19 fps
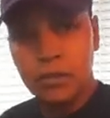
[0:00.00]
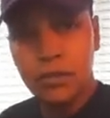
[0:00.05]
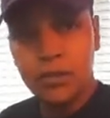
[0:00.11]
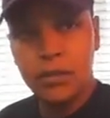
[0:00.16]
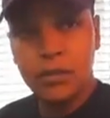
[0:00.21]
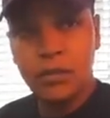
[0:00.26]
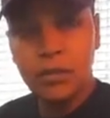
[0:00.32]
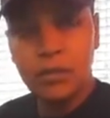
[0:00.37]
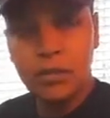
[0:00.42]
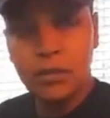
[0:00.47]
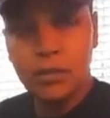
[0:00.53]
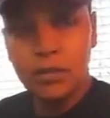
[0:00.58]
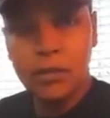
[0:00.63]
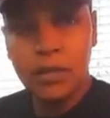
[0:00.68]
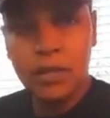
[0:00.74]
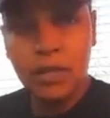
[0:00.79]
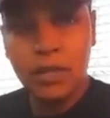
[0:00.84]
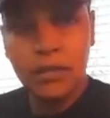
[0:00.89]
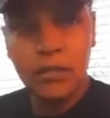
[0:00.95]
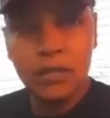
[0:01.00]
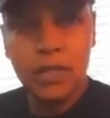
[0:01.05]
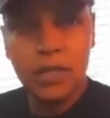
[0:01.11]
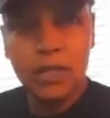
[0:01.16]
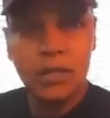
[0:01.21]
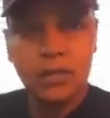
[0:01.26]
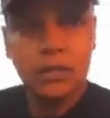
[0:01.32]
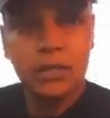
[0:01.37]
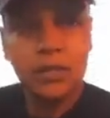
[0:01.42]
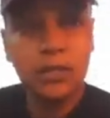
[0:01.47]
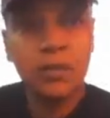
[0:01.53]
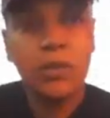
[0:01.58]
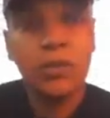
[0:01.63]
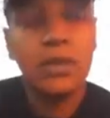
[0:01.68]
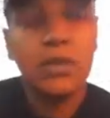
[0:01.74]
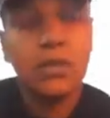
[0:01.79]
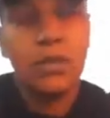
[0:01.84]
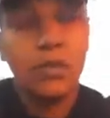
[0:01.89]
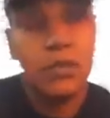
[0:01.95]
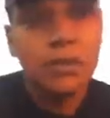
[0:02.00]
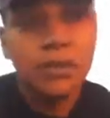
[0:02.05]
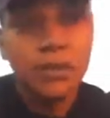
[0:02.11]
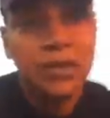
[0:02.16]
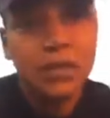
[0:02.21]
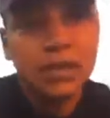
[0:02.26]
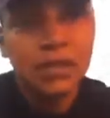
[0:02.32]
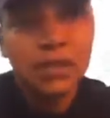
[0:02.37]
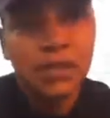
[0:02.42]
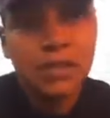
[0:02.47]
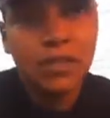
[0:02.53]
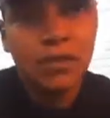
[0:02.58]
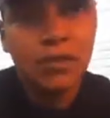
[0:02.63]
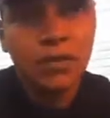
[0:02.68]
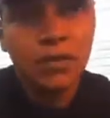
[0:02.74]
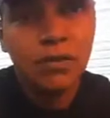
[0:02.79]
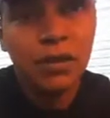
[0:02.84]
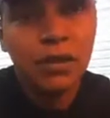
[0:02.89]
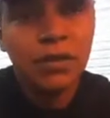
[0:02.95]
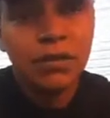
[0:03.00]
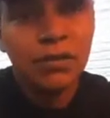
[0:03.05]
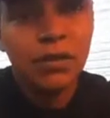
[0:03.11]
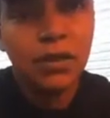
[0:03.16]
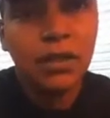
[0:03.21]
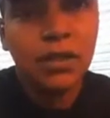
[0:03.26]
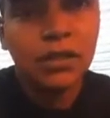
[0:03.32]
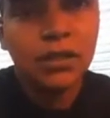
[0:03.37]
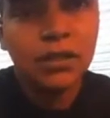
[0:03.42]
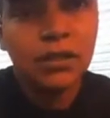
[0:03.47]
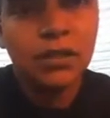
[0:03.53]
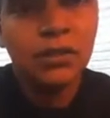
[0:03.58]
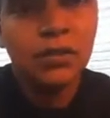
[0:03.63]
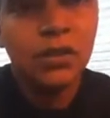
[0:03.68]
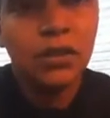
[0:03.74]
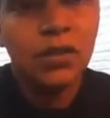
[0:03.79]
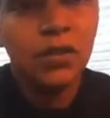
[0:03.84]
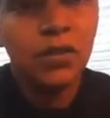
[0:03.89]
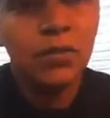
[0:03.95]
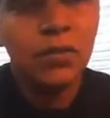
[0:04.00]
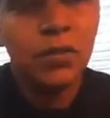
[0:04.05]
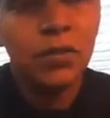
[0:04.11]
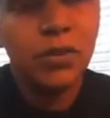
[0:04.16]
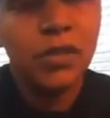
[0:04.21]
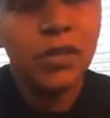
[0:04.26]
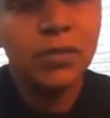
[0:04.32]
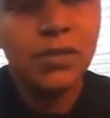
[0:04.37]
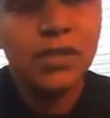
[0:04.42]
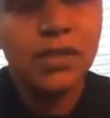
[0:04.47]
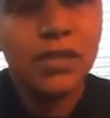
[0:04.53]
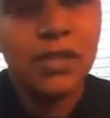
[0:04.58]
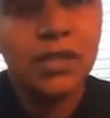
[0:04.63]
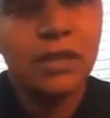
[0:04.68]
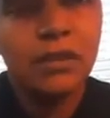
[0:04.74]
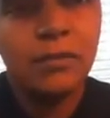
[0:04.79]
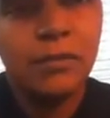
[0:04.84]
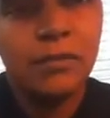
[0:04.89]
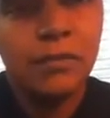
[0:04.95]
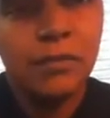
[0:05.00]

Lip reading: I'm going to come down a little bit lower with this, even though I still think you won't be able to see.